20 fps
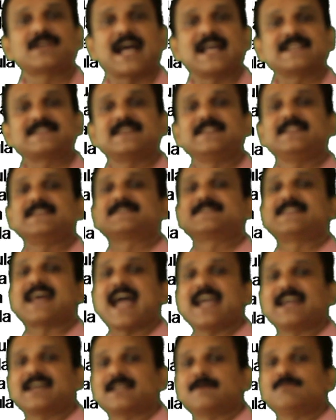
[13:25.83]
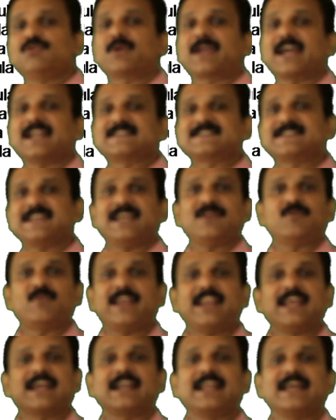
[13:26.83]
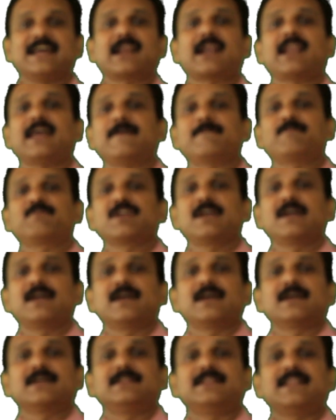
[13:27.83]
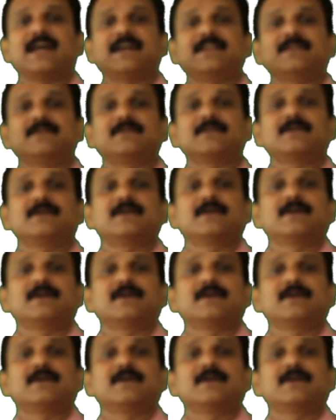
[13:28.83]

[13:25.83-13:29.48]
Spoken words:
As in this diagram you can see it very clearly. Then